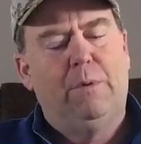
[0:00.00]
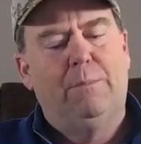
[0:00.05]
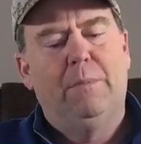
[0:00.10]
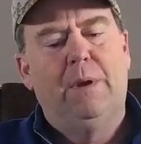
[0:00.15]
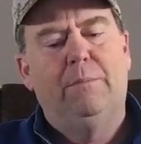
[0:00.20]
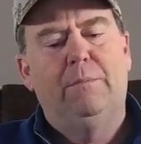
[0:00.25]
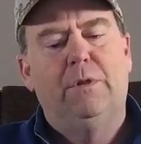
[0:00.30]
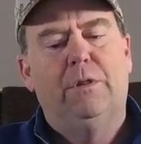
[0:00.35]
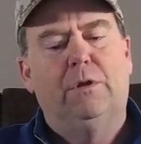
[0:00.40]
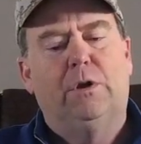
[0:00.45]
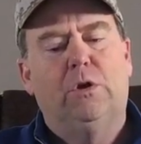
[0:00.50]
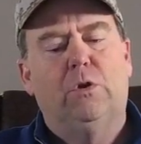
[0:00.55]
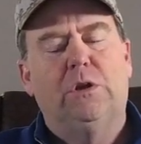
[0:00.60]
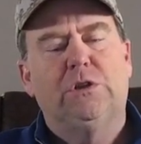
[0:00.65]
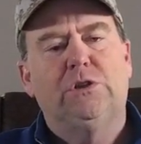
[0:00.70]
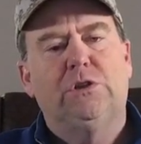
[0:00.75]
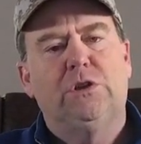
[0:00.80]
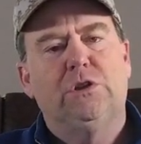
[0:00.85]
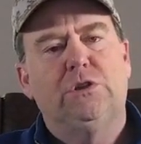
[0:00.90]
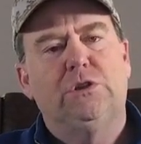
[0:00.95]
Remember, the
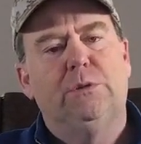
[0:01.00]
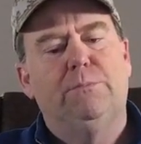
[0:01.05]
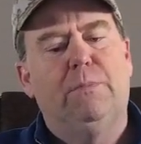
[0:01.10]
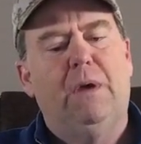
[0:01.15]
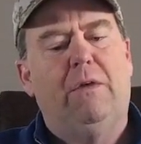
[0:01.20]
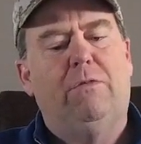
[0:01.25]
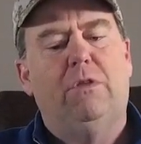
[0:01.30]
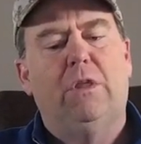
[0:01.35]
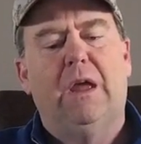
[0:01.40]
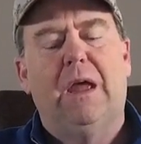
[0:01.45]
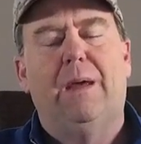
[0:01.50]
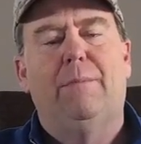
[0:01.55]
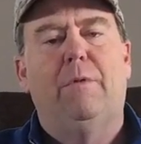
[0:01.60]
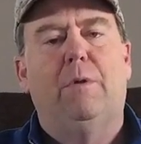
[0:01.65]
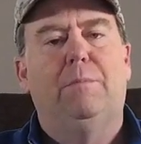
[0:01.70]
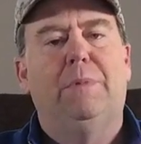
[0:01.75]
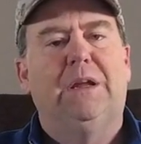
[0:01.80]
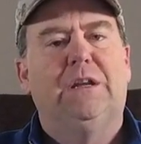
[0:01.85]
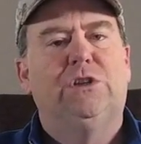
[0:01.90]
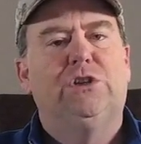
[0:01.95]
Christians in
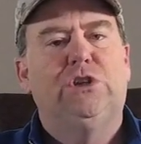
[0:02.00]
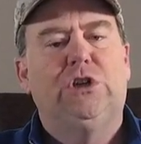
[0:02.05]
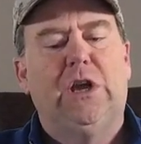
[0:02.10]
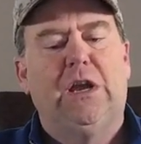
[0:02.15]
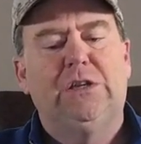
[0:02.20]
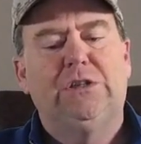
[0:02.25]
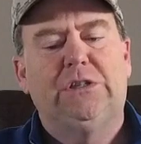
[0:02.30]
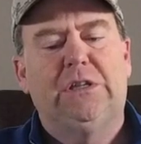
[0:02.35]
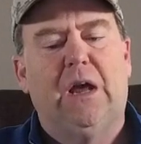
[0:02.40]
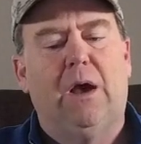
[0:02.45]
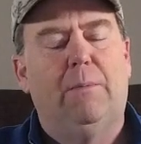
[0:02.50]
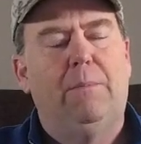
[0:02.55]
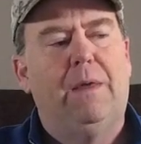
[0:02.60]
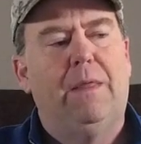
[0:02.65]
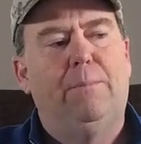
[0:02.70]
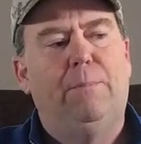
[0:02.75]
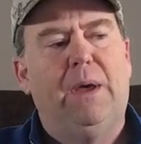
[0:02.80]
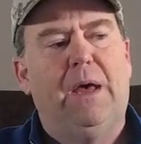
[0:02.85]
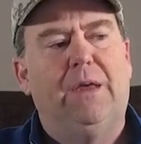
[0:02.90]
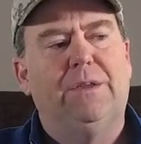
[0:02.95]
Bethlehem are being chased out
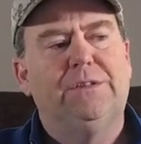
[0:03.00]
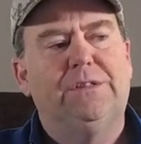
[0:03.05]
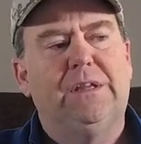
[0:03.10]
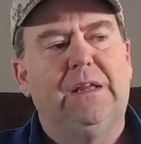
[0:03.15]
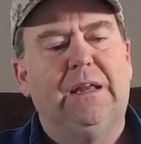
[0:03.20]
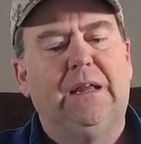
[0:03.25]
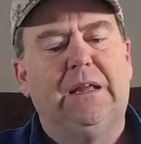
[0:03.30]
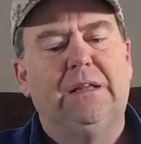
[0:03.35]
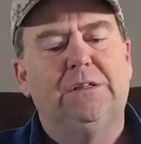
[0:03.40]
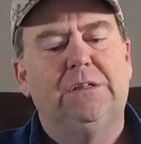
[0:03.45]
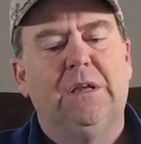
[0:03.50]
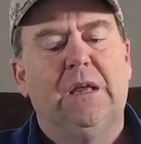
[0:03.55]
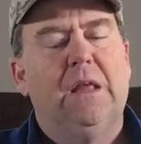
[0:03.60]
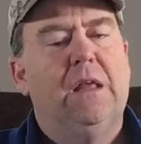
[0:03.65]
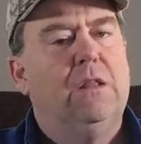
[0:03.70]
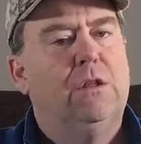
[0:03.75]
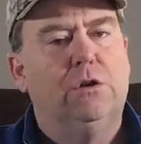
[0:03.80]
by the Palestinians.